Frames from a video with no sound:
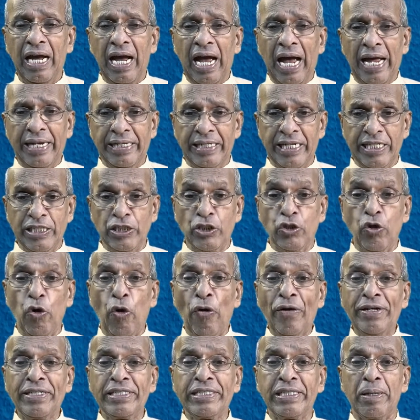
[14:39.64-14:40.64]
and
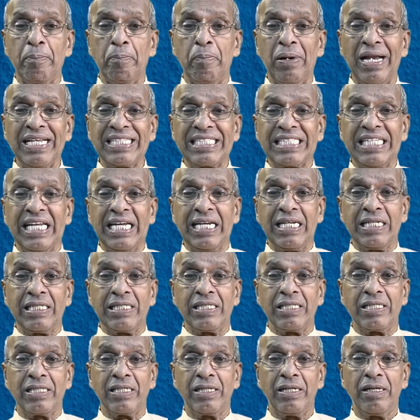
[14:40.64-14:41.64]
enjoy the
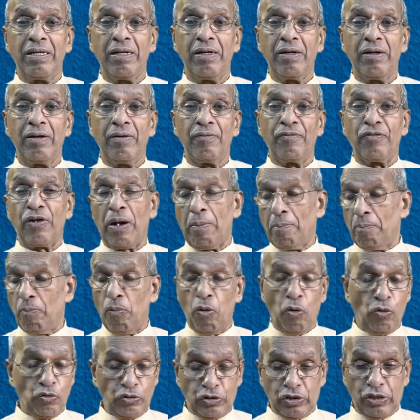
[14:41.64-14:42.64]
blessings from
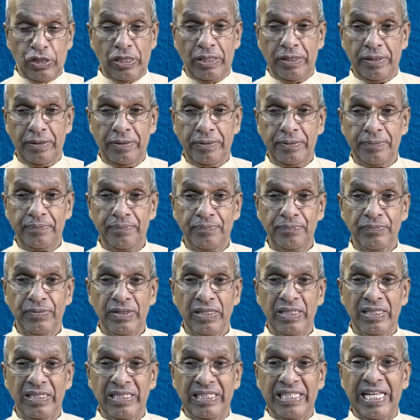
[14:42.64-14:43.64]
both.
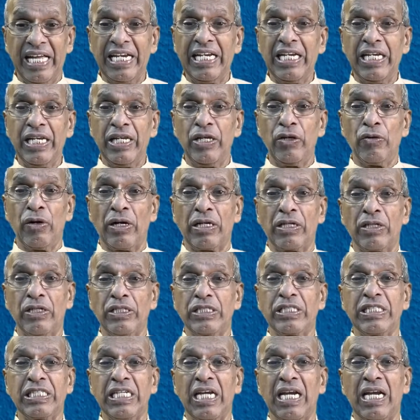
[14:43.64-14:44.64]
Then your
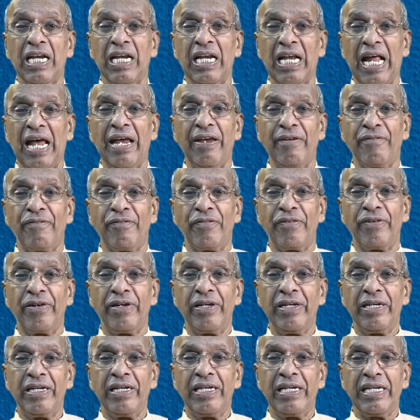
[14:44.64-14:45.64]
Christian life
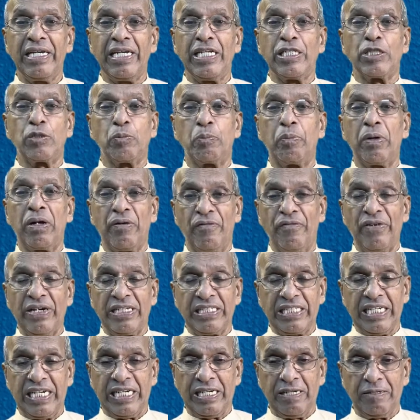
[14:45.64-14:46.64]
is
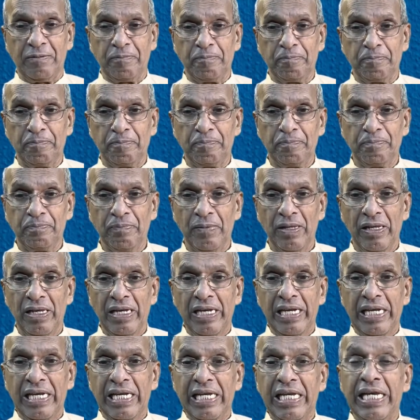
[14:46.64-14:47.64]
perfected.
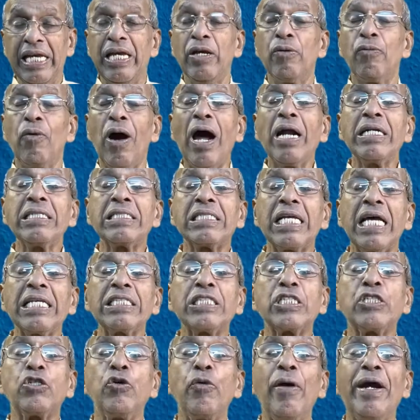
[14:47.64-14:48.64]
He wants
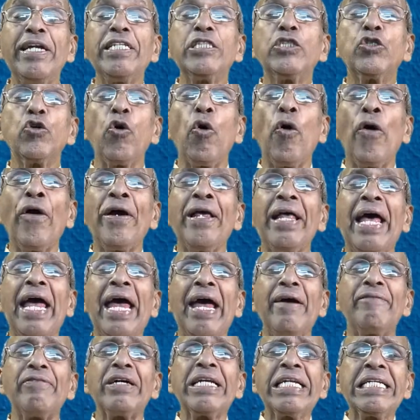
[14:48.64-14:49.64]
us to enjoy
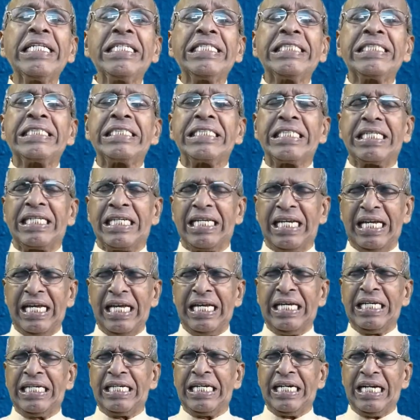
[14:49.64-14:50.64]
heaven
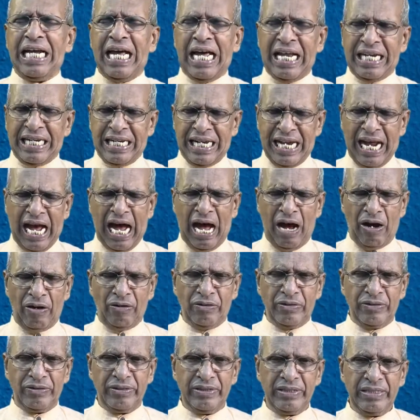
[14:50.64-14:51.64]
here and
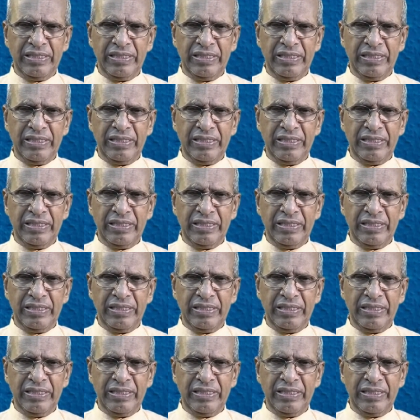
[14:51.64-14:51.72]
now